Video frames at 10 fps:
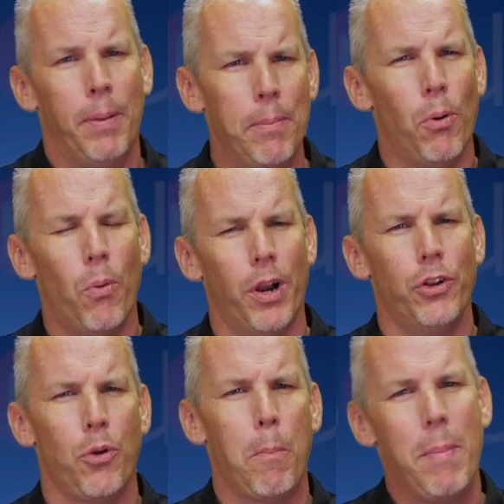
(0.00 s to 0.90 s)
People want to
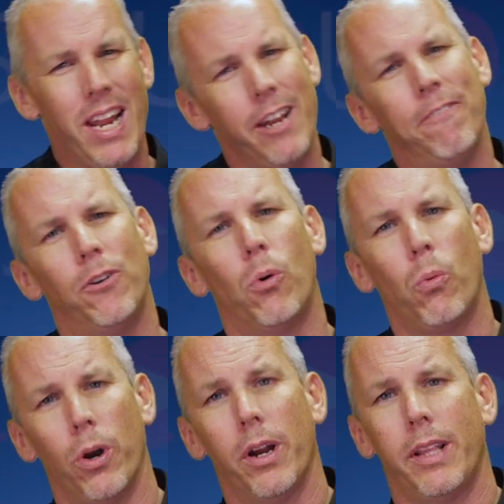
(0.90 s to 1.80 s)
do meaningful
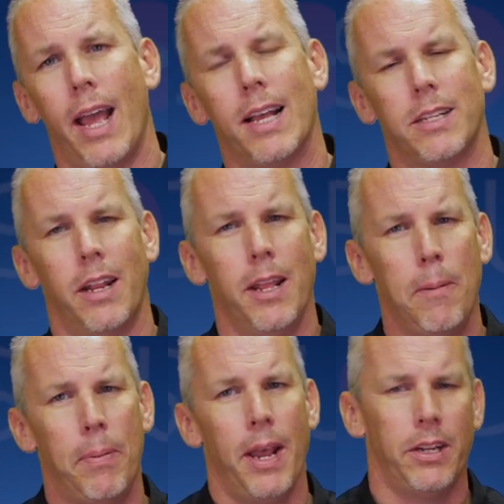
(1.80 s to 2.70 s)
work that has an
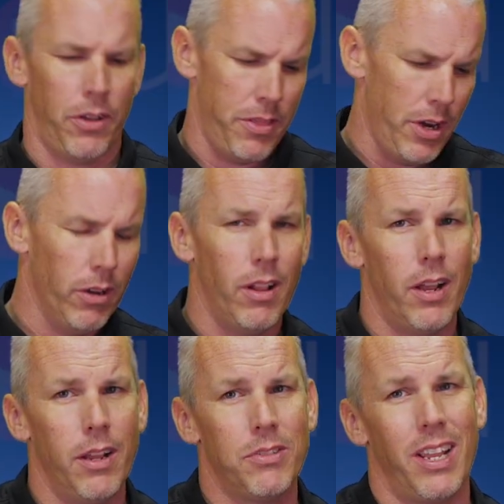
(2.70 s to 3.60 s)
impact on their
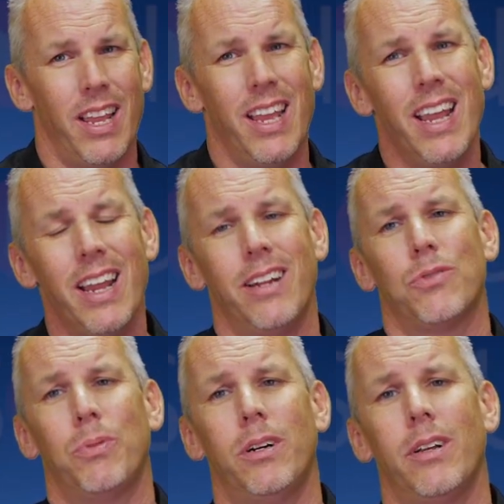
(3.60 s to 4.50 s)
lives and
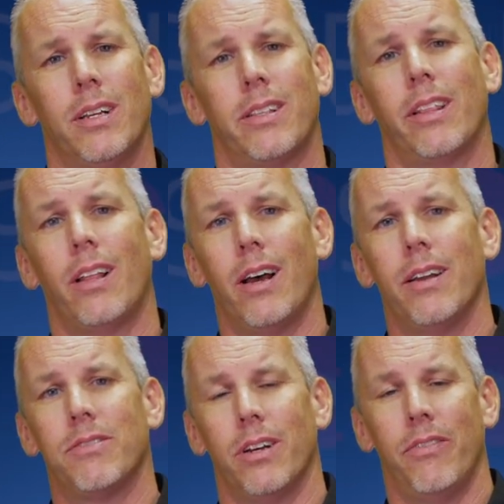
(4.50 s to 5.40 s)
as well as the
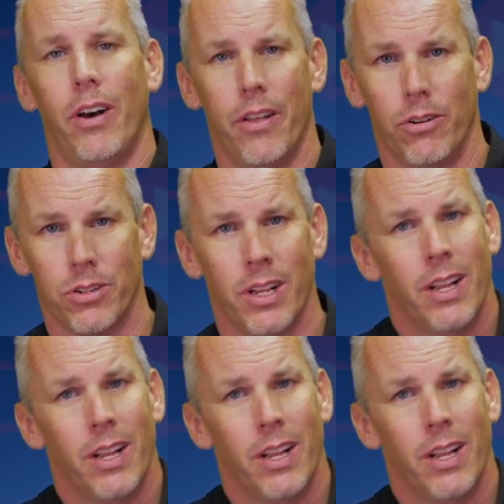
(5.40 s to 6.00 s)
lives of others.